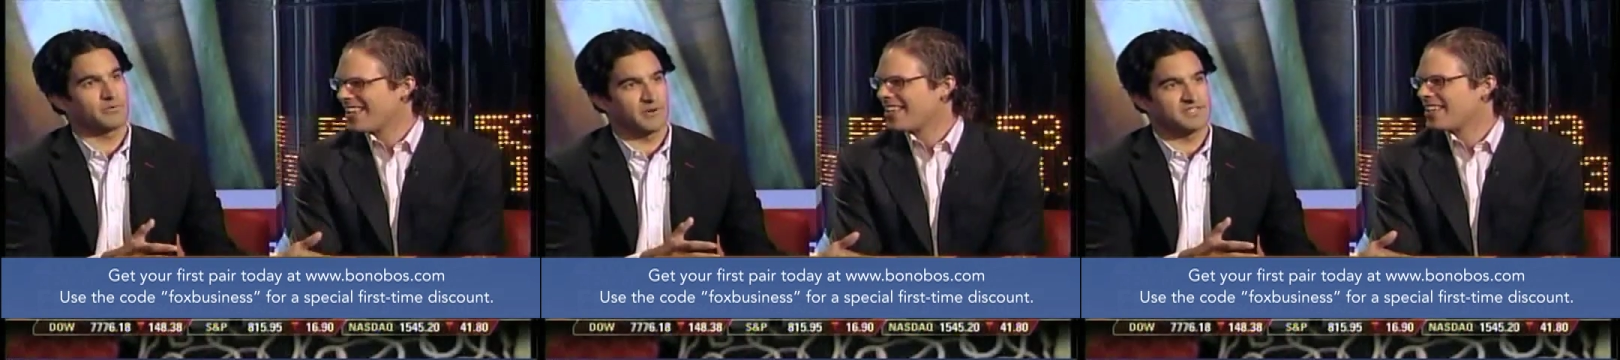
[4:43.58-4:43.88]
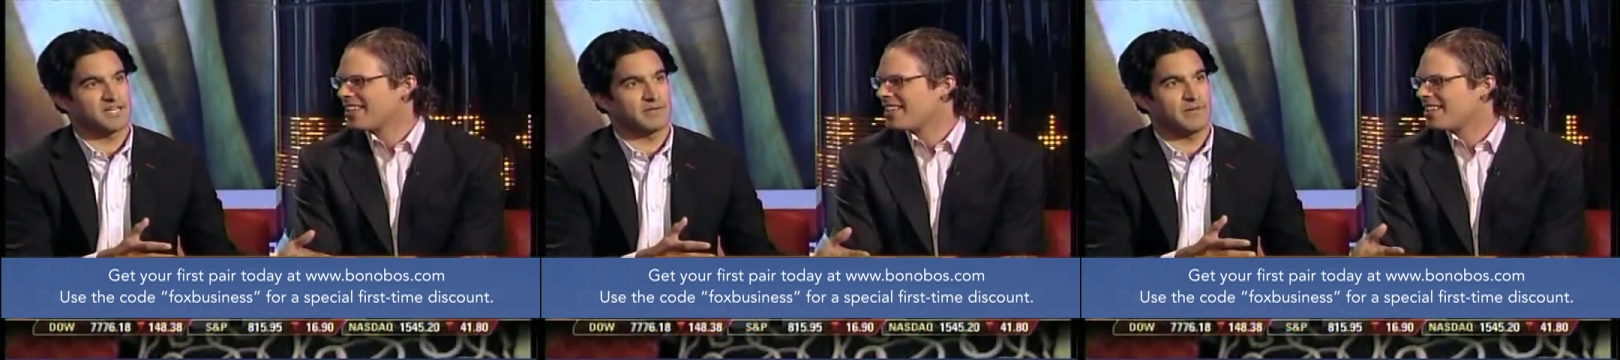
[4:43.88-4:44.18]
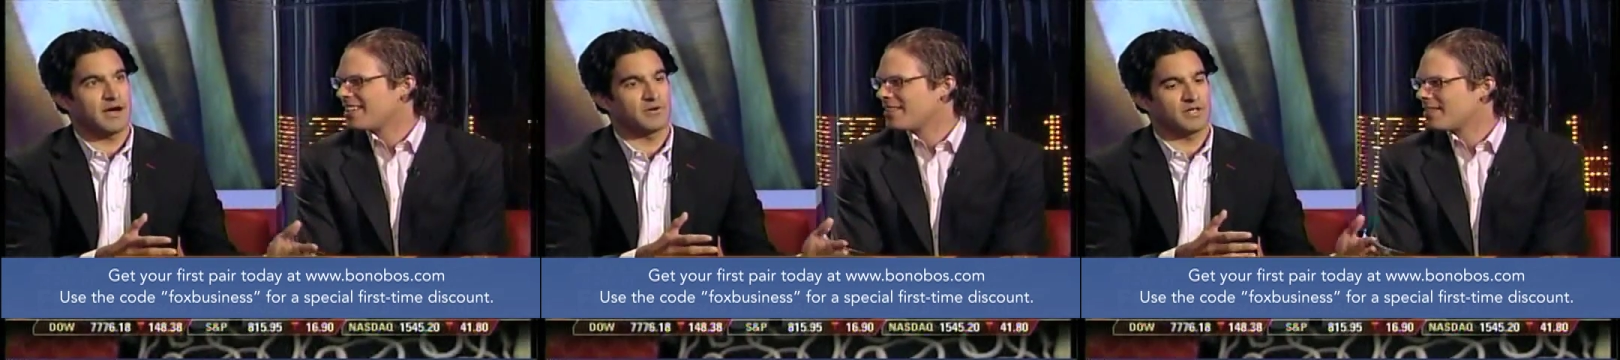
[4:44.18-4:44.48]
Speaker 1: we would raise that
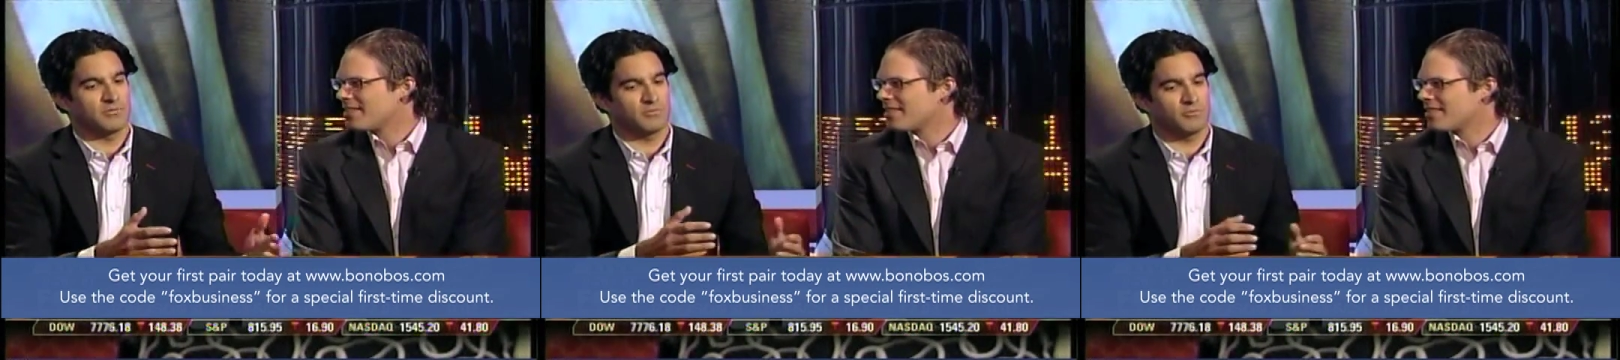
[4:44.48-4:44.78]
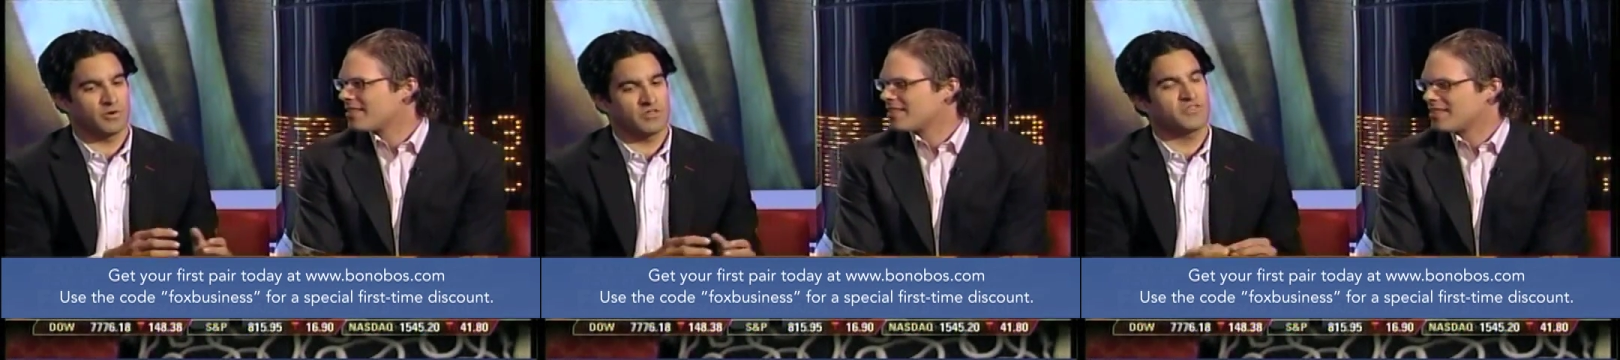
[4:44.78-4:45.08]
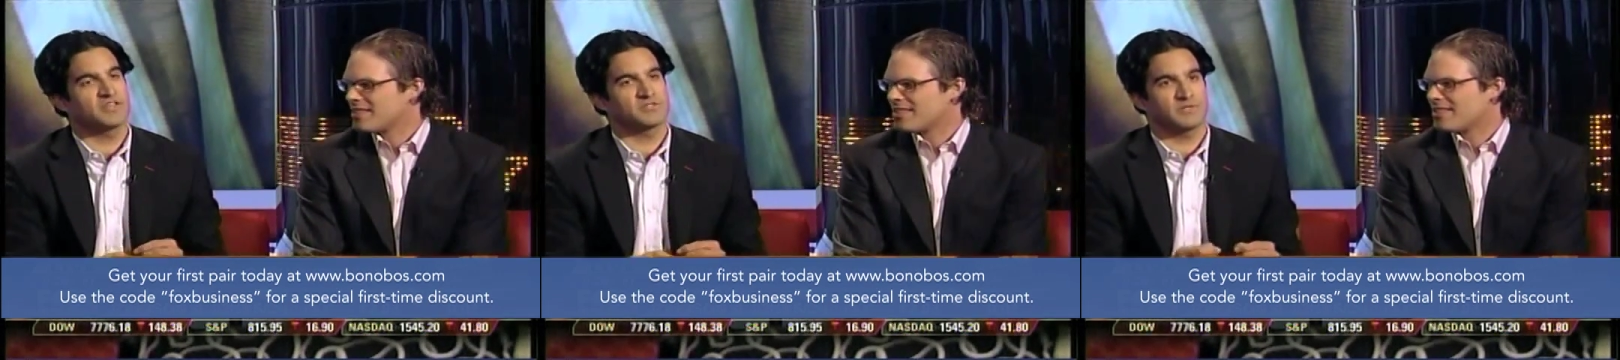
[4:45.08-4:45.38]
amount. And one of
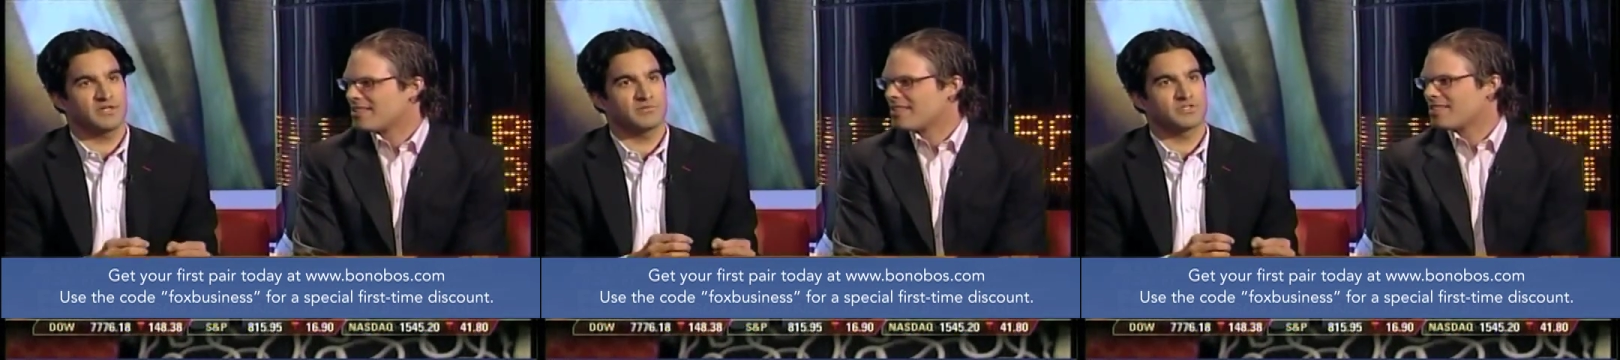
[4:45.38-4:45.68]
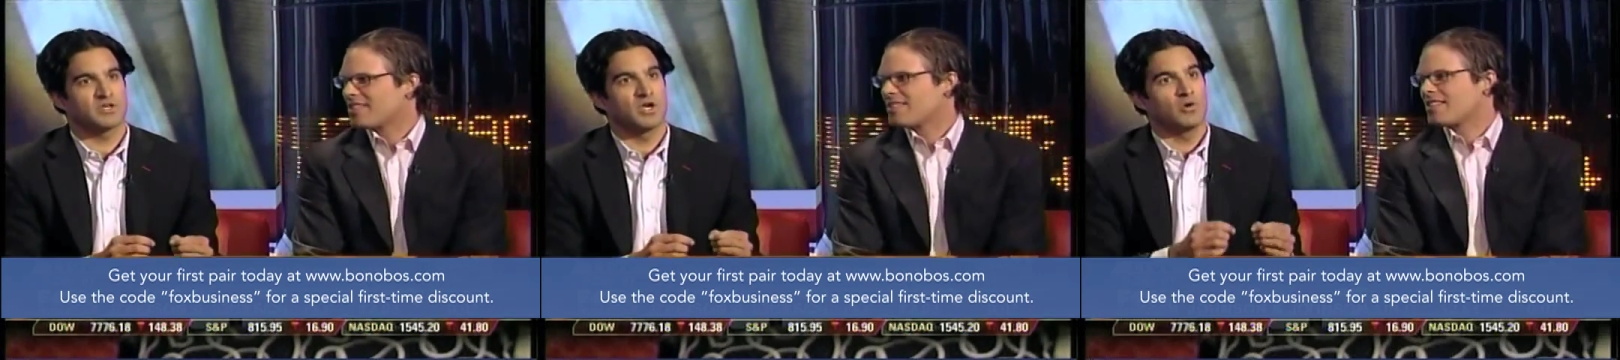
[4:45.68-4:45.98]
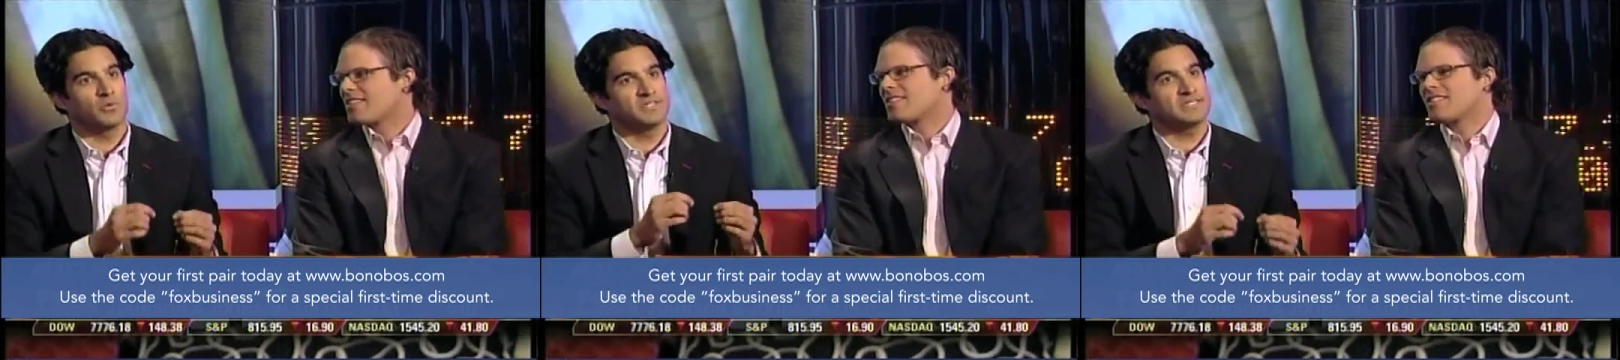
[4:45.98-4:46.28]
the things that we did was
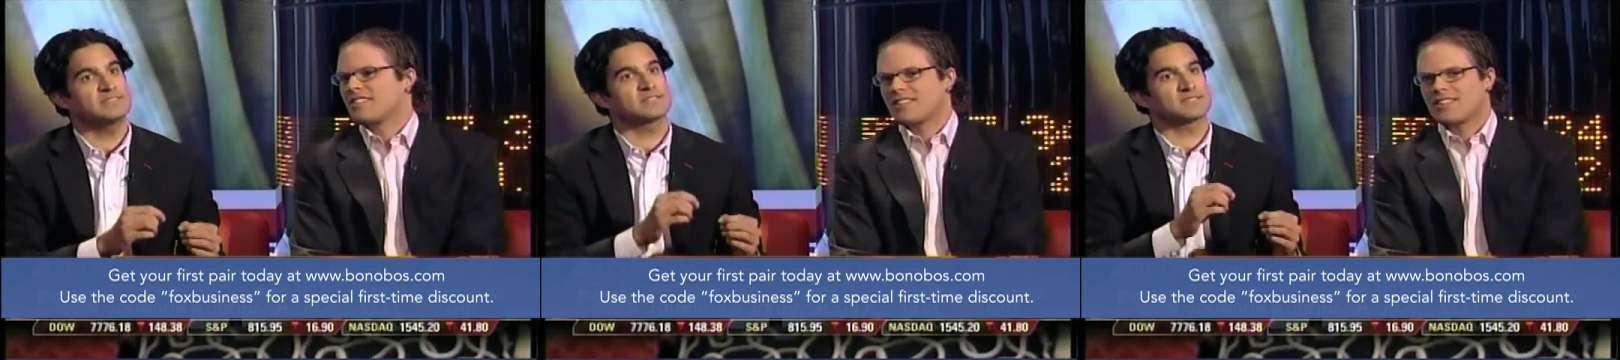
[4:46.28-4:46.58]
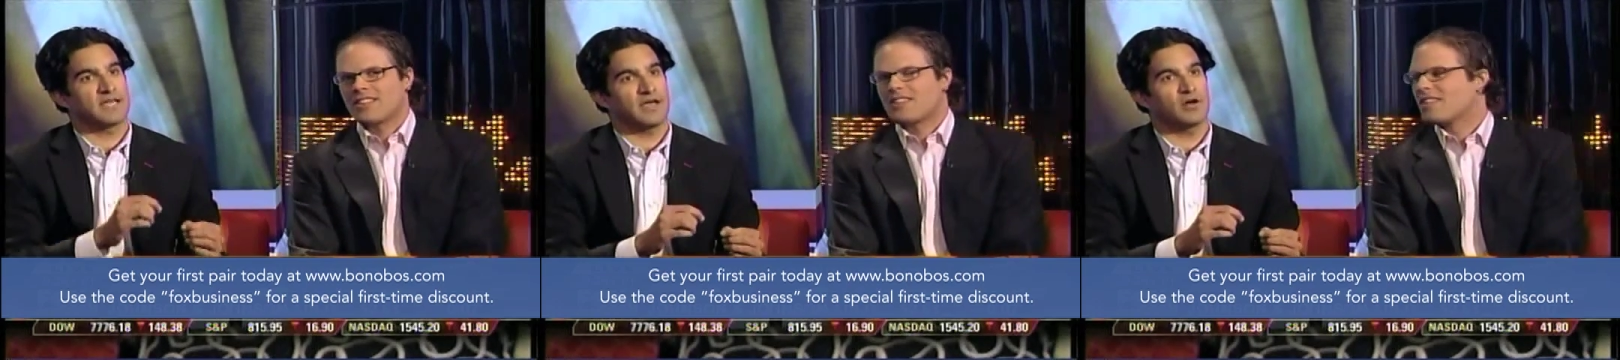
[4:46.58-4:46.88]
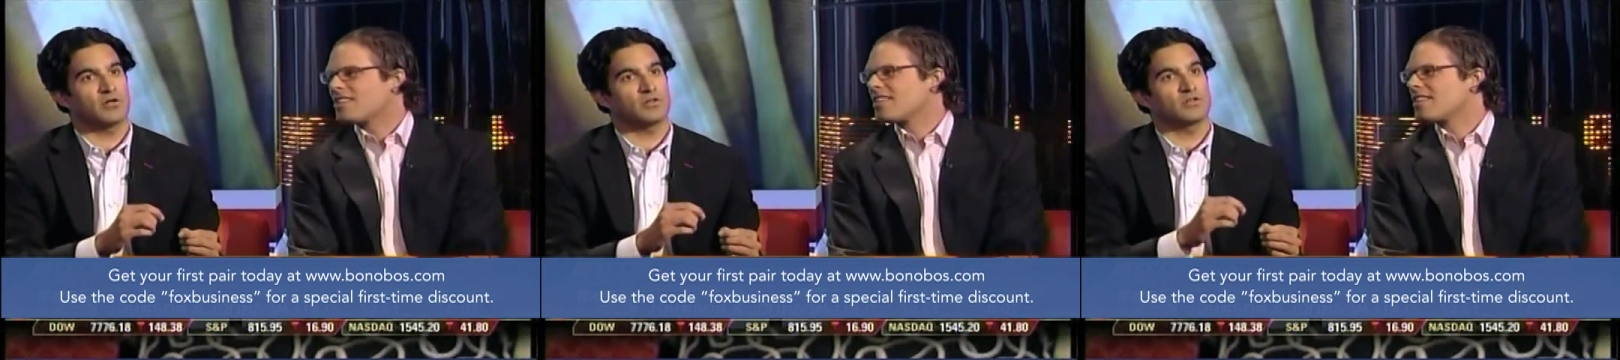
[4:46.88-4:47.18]
we didn't
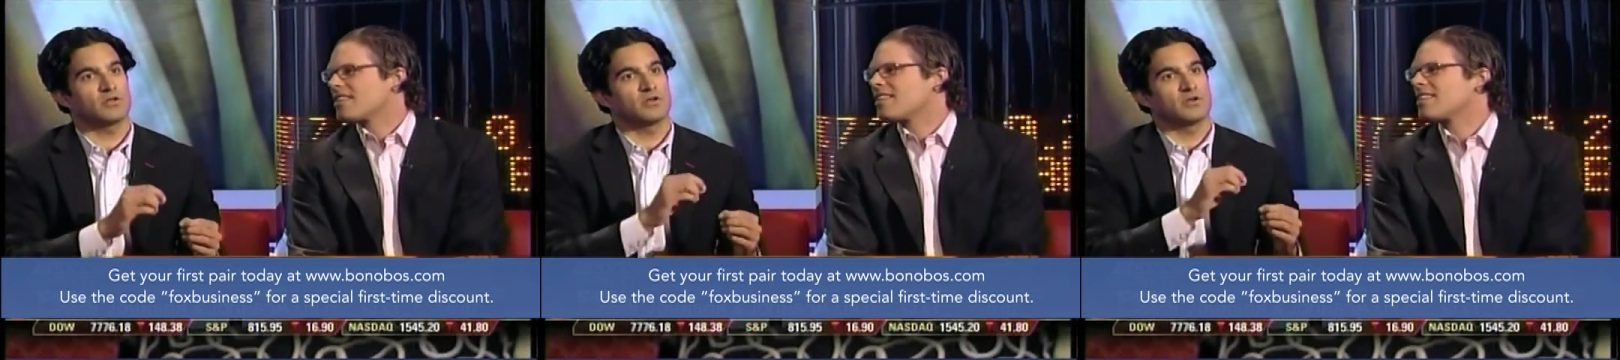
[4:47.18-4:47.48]
scale